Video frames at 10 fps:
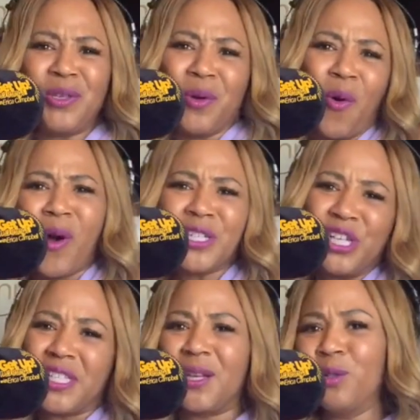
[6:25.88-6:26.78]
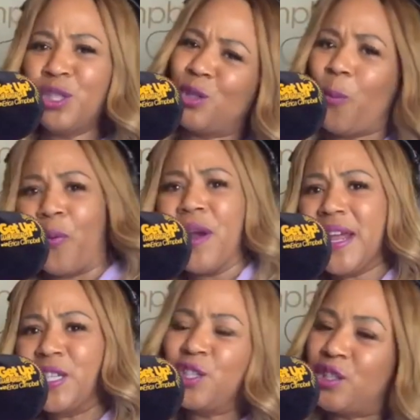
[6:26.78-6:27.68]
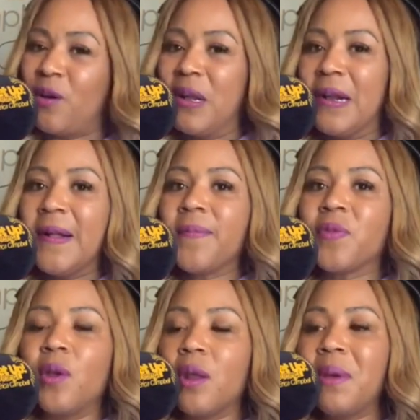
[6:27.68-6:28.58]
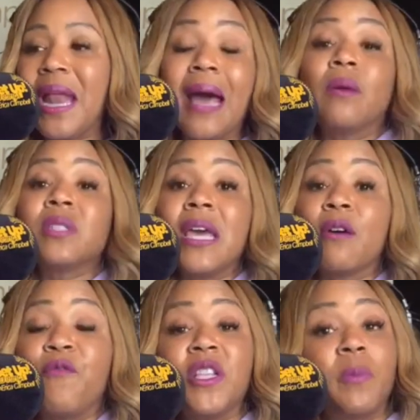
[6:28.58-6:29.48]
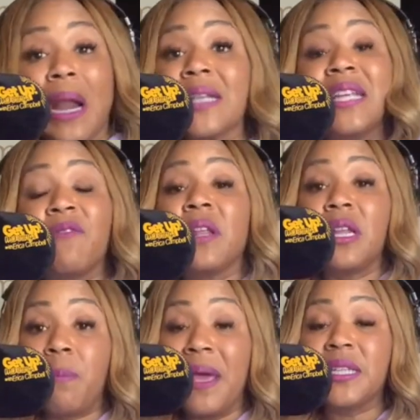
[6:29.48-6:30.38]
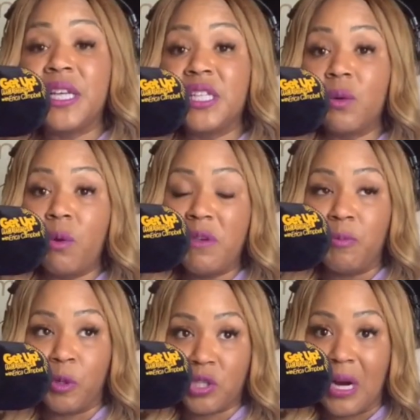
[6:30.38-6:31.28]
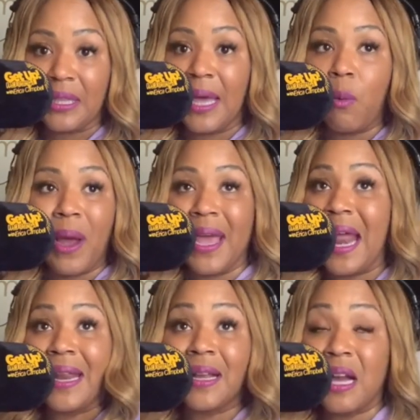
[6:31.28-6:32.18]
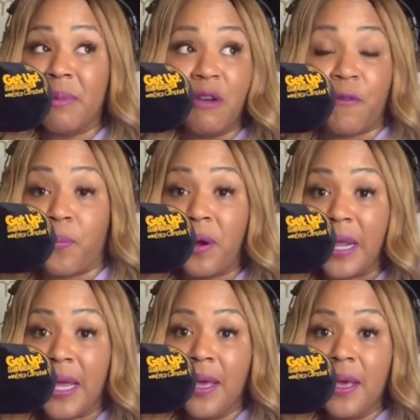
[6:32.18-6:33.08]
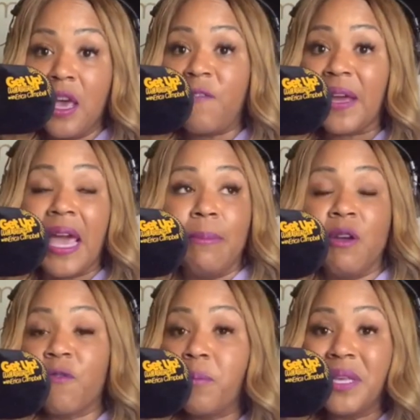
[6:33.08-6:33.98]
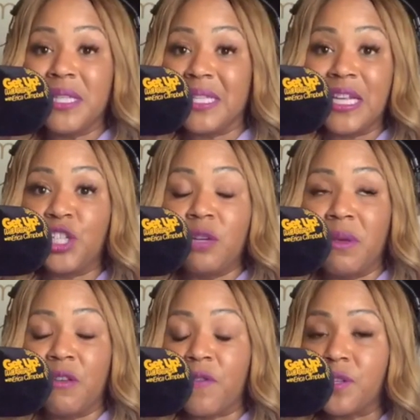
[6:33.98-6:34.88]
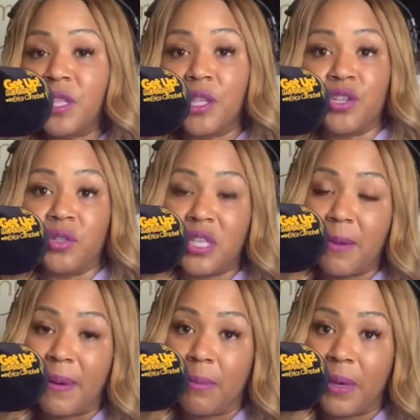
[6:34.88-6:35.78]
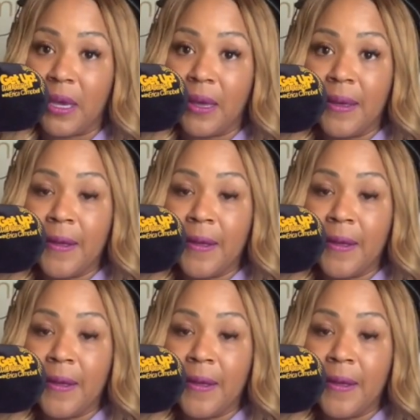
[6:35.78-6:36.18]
gorgeous. Oh, she's so pretty. She's so, you know what I mean? I don't take offense, but I definitely pay attention when people start that way. And I didn't come here for pretty. If I came here for business, that shouldn't be the first thing that you say about me.